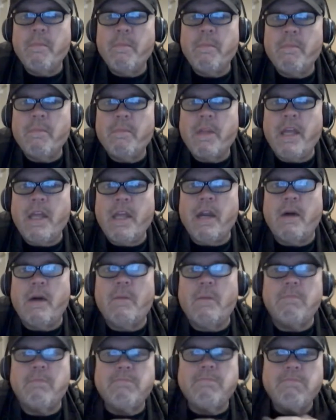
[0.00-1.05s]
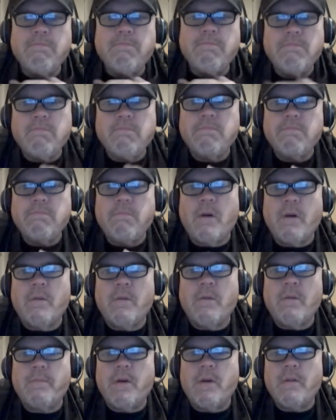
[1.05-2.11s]
you know, will
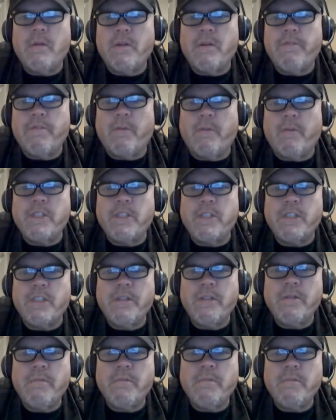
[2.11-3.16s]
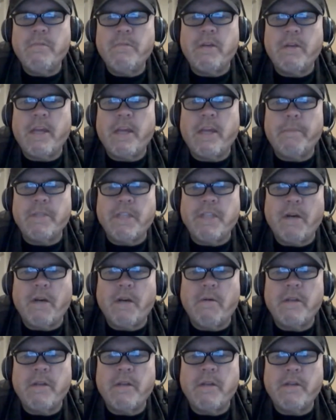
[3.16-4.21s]
look forward to. That'll keep us
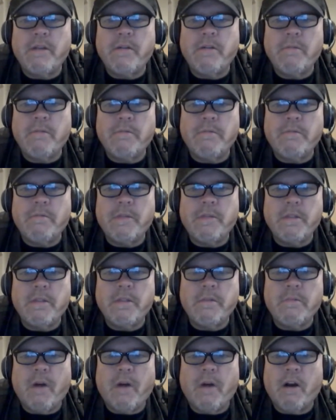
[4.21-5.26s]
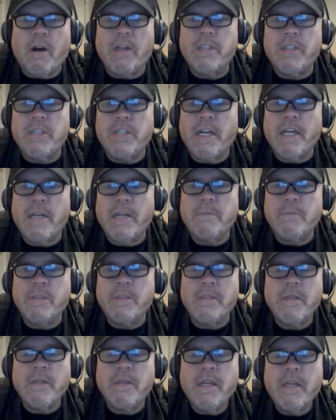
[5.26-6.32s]
going through hard times,
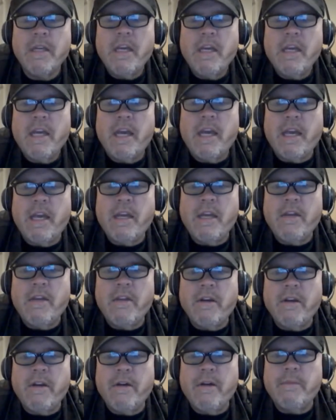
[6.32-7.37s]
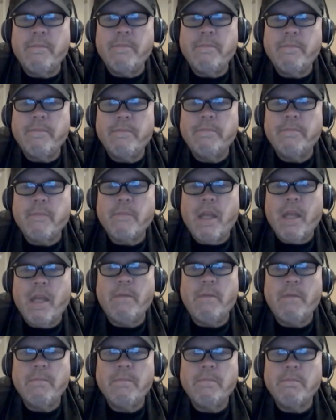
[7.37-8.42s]
and you know,
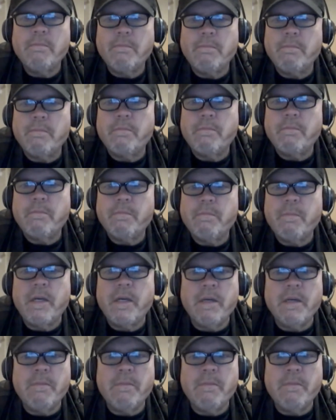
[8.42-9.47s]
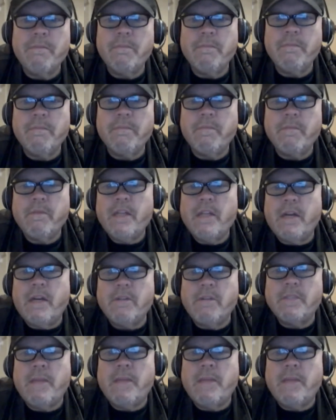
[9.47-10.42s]
we're it's been